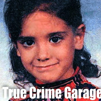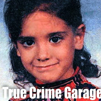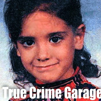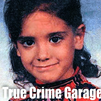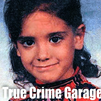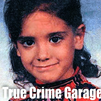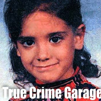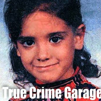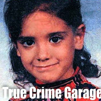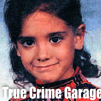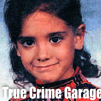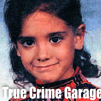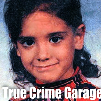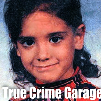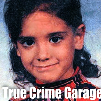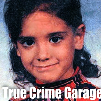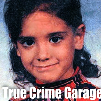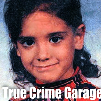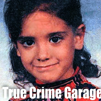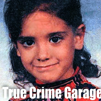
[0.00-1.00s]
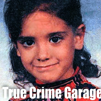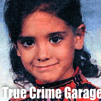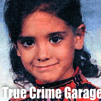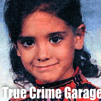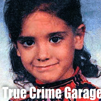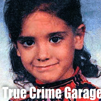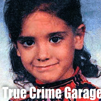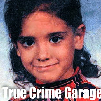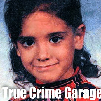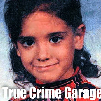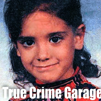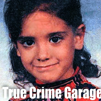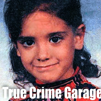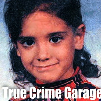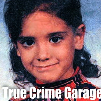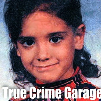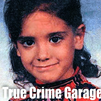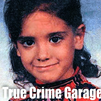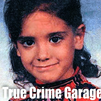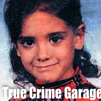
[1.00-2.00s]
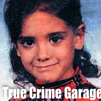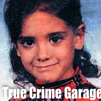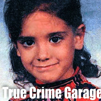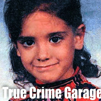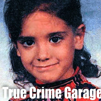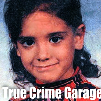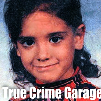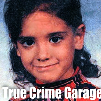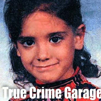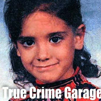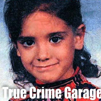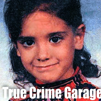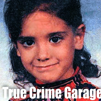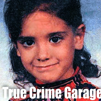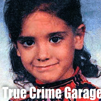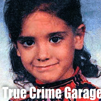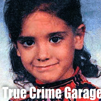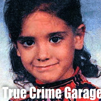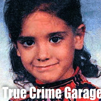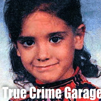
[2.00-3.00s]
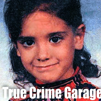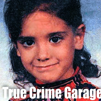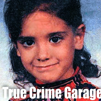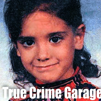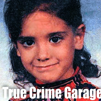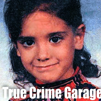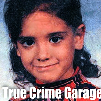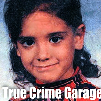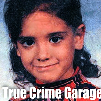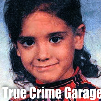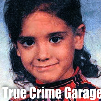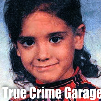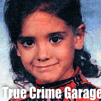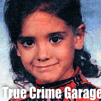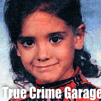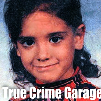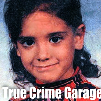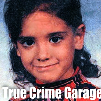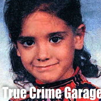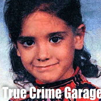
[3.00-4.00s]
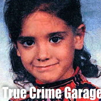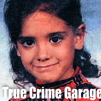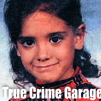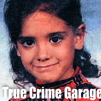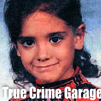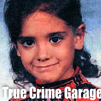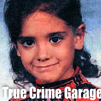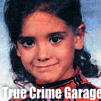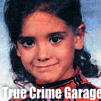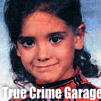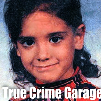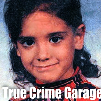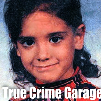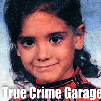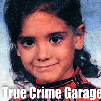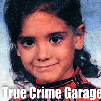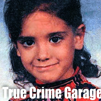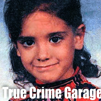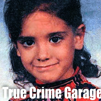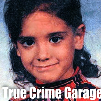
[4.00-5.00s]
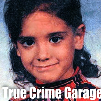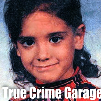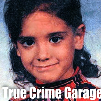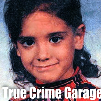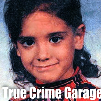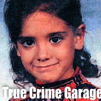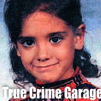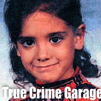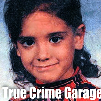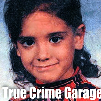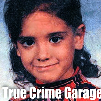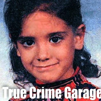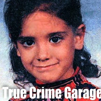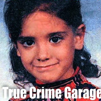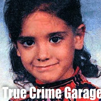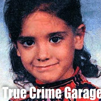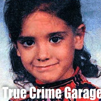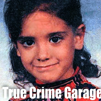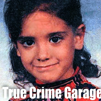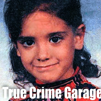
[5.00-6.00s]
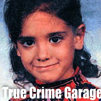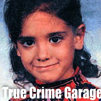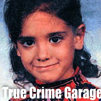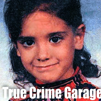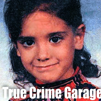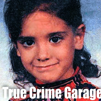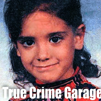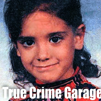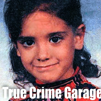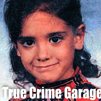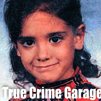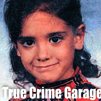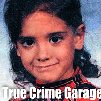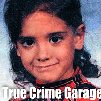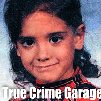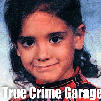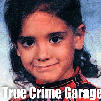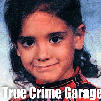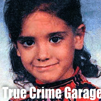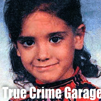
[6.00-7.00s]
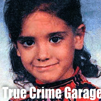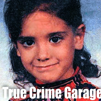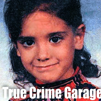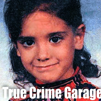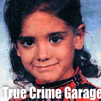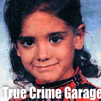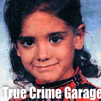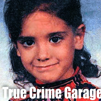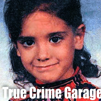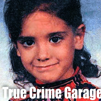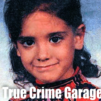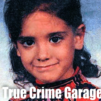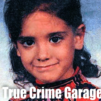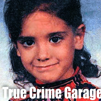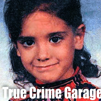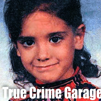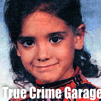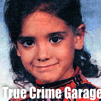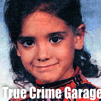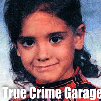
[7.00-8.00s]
This is a still picture; no speech is visible.